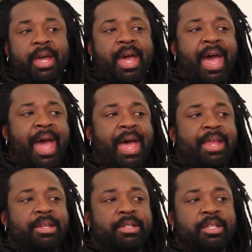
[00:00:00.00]

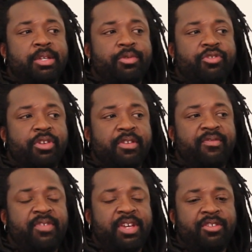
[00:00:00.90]
And he was
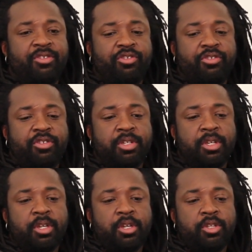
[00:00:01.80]
convinced
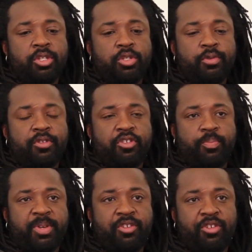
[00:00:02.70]
to do this
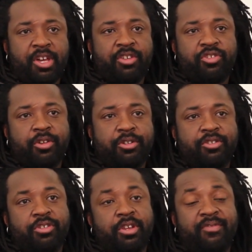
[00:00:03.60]
peace concert to
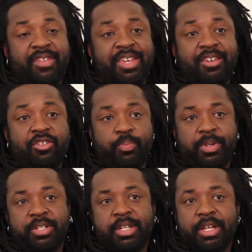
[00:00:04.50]
sort of ease
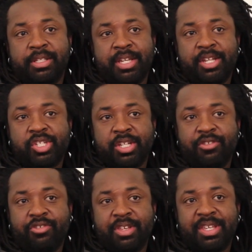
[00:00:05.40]
political
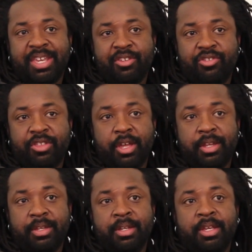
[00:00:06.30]
tensions in
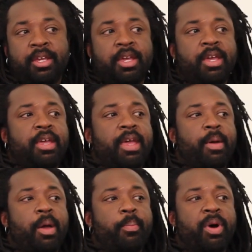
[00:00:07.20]
Kingston.
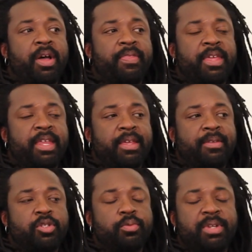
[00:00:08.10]
But
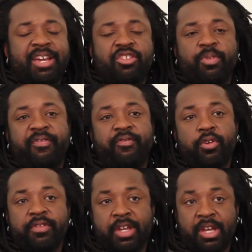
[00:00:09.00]
the two nights
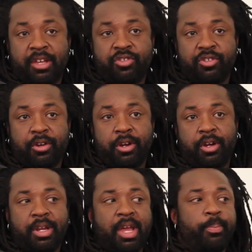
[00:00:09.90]
before the
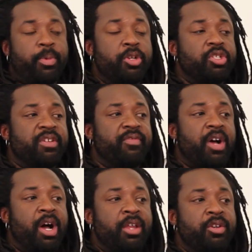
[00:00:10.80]
concert, a bunch of
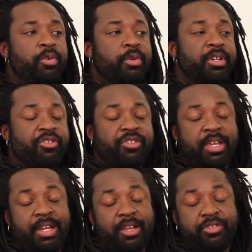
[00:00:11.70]
unknown
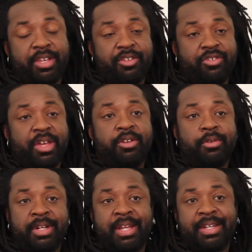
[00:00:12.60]
assailants, at least
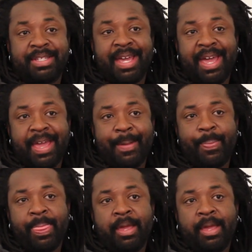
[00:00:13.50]
unknown at the time,